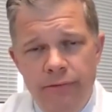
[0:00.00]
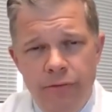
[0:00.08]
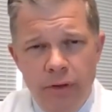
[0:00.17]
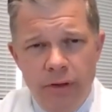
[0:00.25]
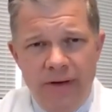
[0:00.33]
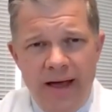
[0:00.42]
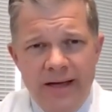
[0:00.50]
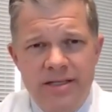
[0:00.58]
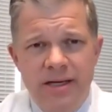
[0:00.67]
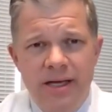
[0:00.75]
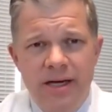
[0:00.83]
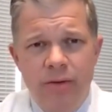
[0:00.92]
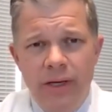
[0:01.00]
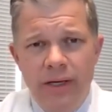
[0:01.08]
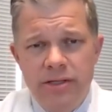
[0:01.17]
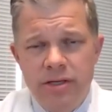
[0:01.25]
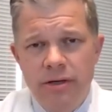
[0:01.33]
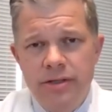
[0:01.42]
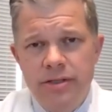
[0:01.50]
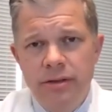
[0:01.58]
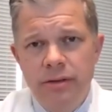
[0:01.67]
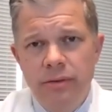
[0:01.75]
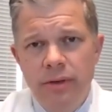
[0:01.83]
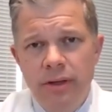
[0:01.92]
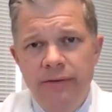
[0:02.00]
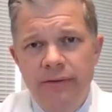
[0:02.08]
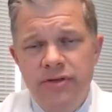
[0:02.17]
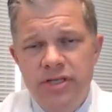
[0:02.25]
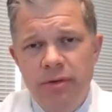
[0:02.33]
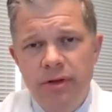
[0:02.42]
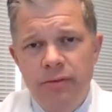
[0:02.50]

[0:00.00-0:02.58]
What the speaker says: fully vaccinated and we can start to lift some